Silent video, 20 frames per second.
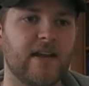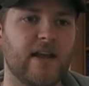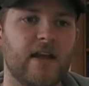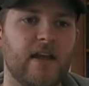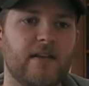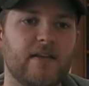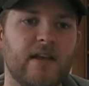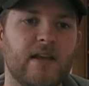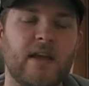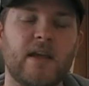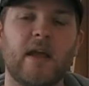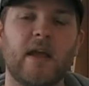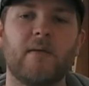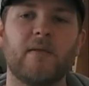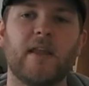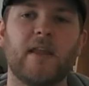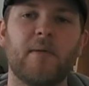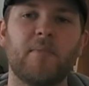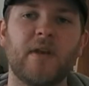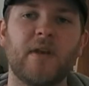the
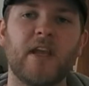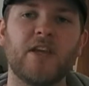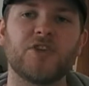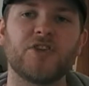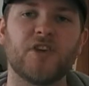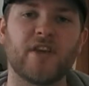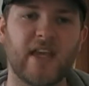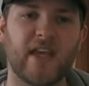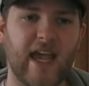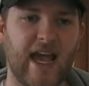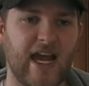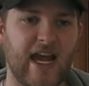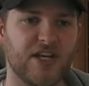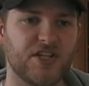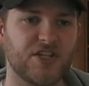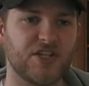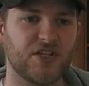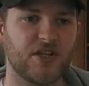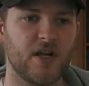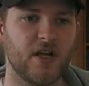Damnation
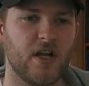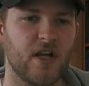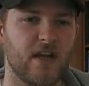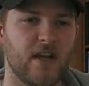Cache,